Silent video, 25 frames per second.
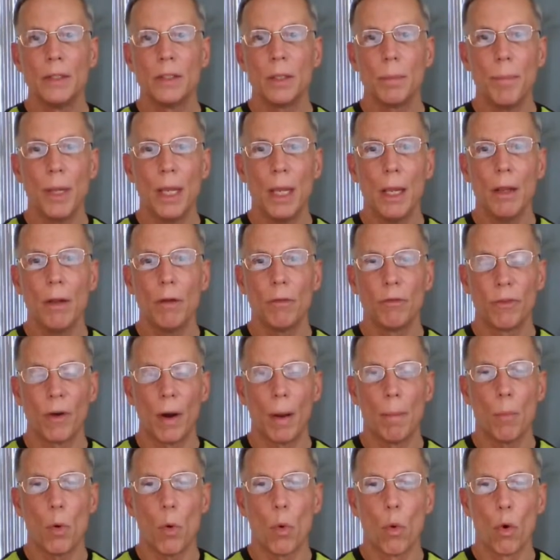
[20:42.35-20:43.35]
to be
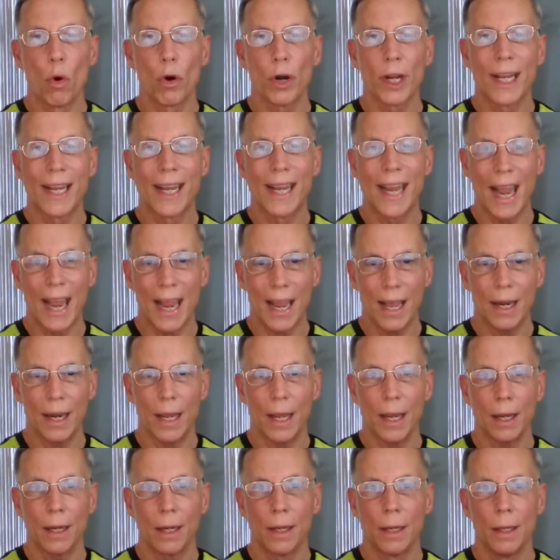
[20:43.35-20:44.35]
from
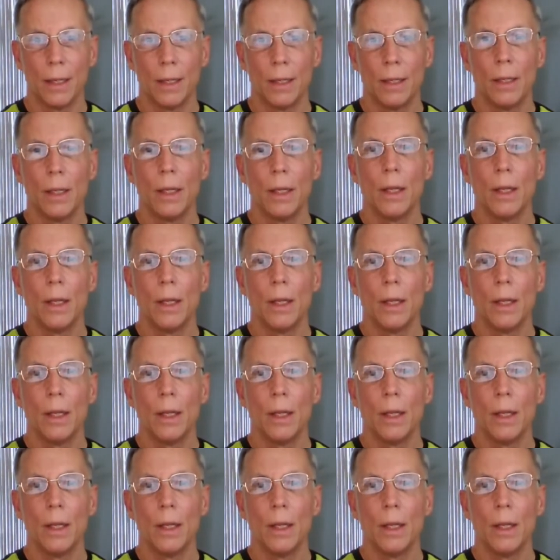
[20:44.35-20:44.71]
organic